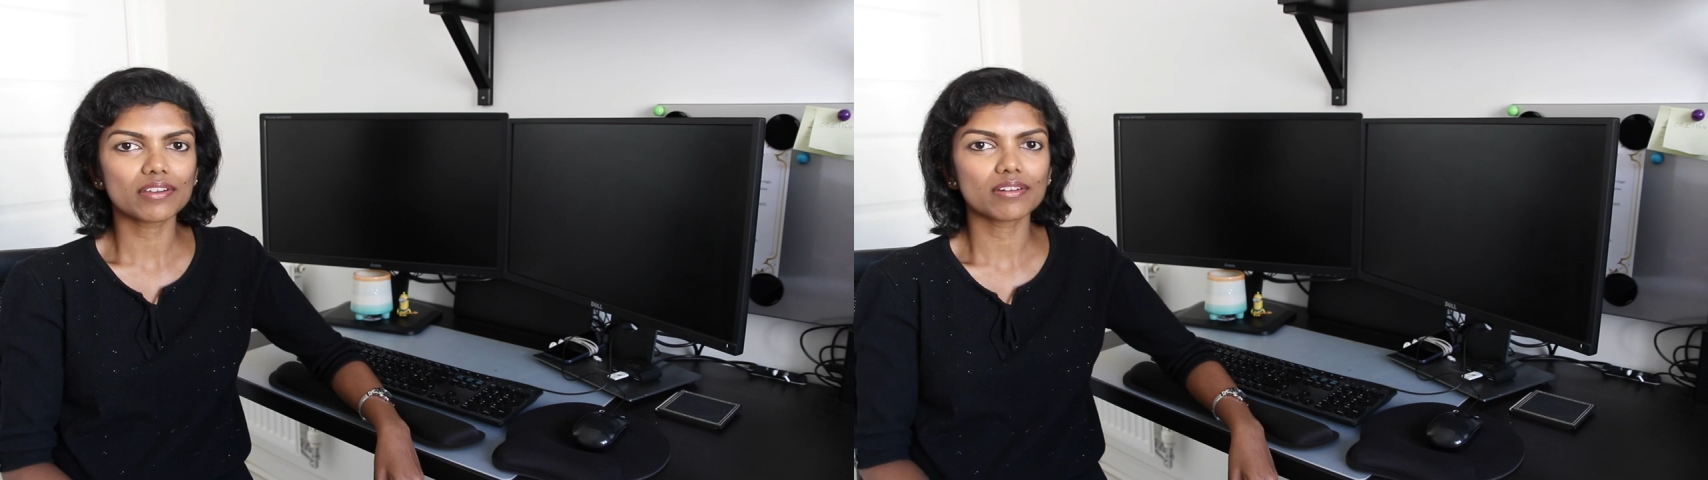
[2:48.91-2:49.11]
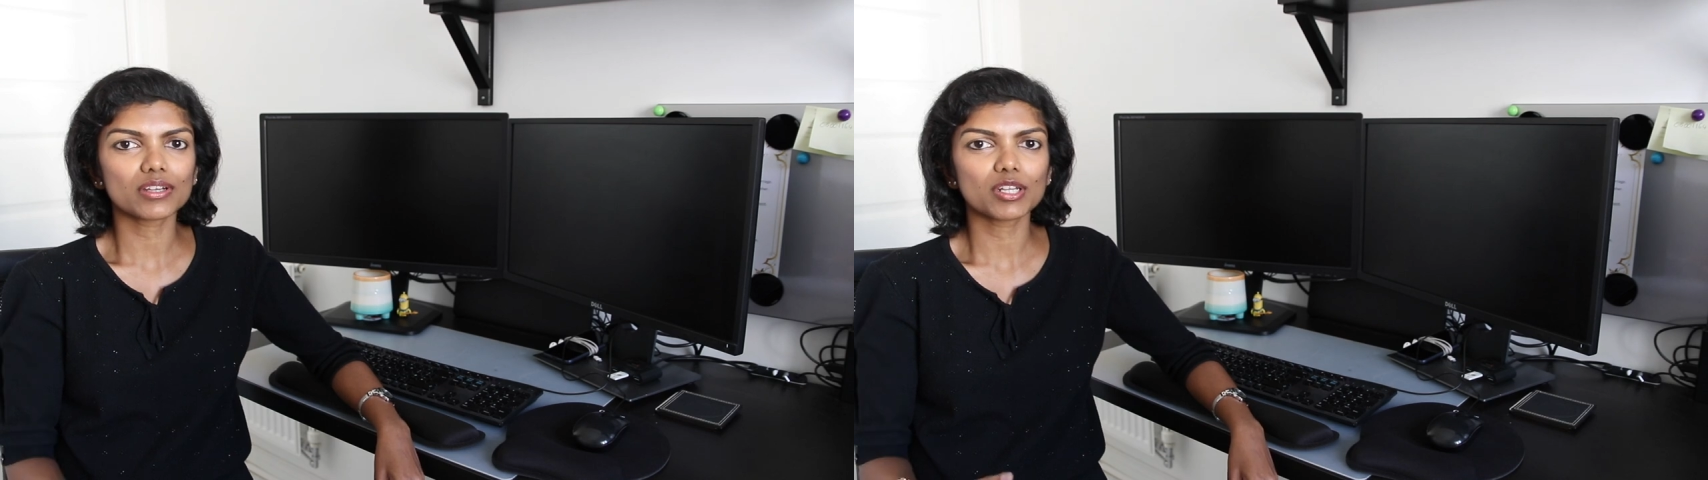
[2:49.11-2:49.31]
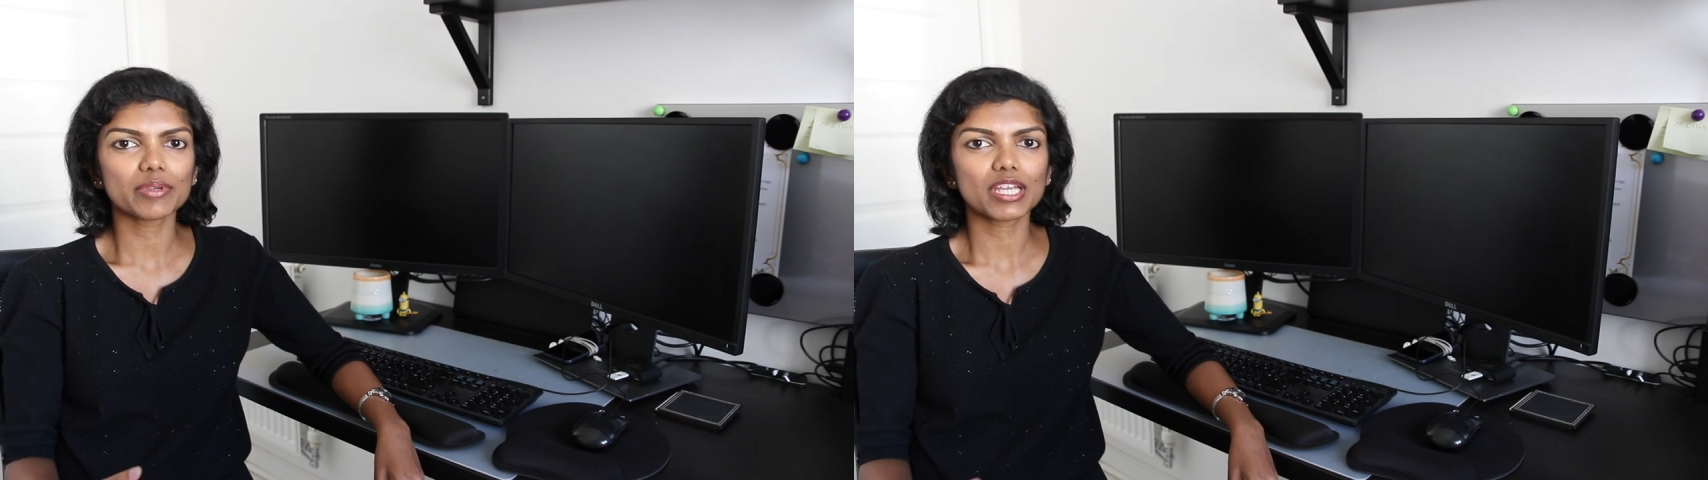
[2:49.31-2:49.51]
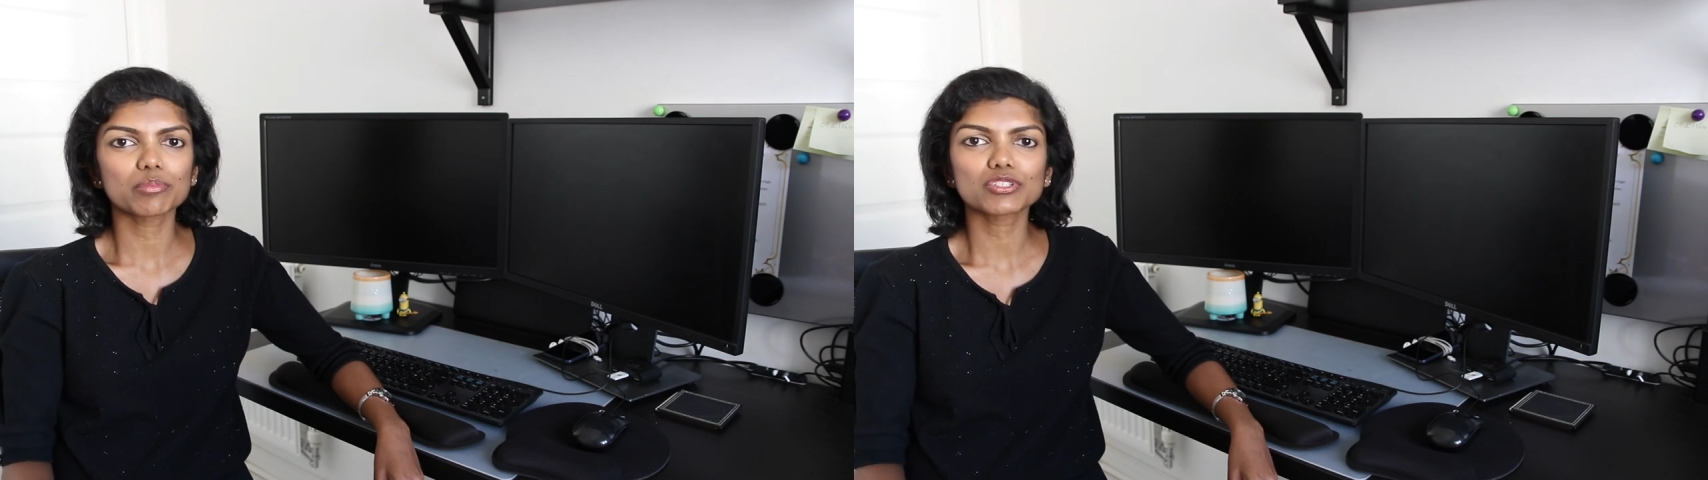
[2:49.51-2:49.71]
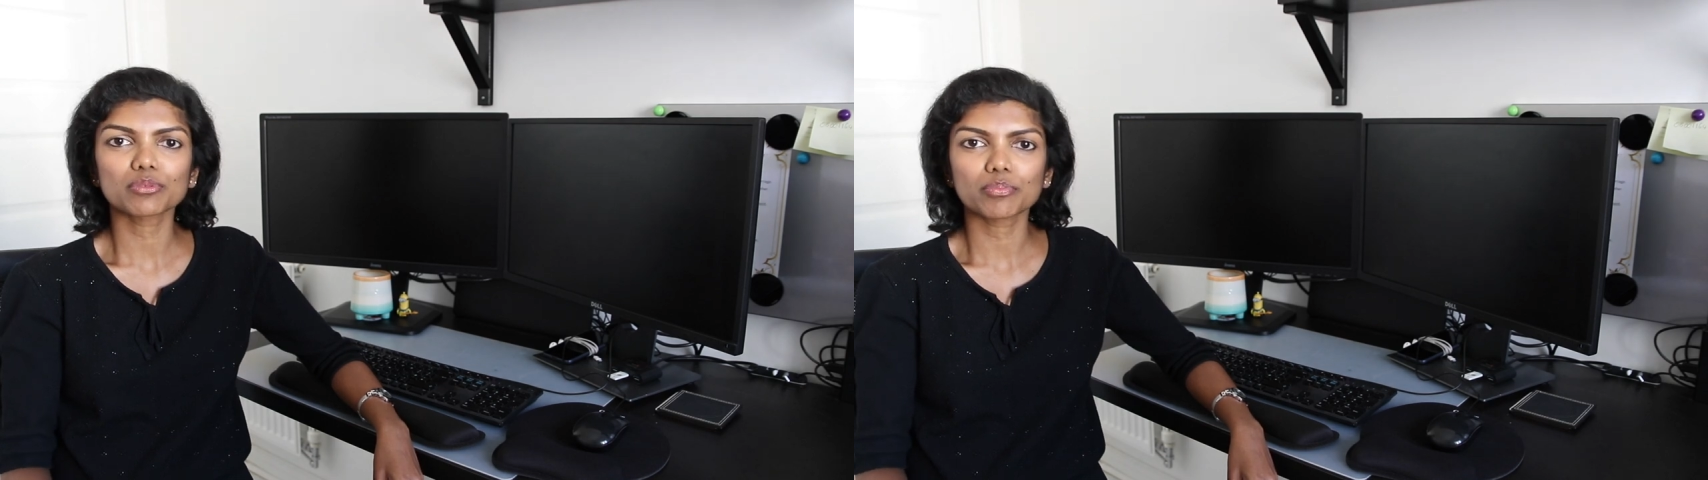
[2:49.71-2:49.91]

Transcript: You're not going to be able to